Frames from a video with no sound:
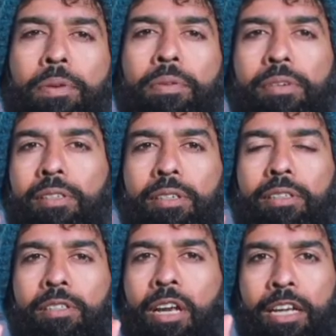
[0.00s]
you.
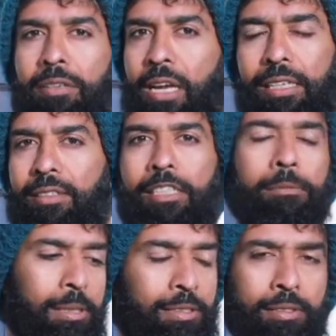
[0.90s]
I could answer
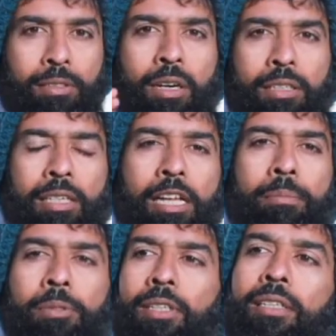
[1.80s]
it, but this is not going to
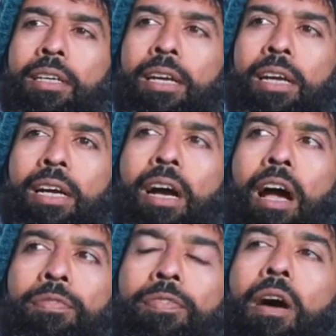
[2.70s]
help you. And
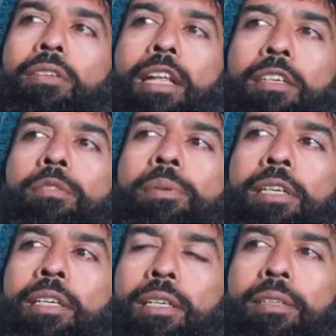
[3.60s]
I found that to
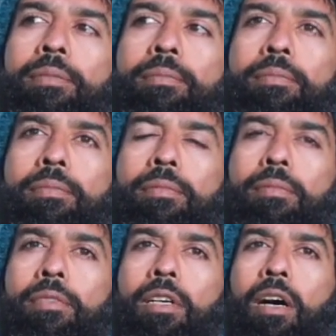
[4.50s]
be
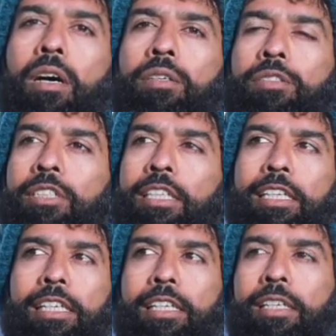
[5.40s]
a
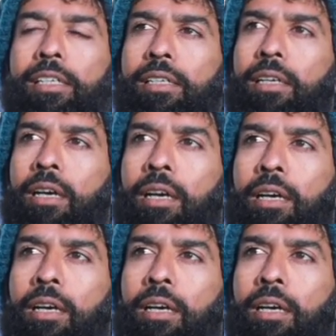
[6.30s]
really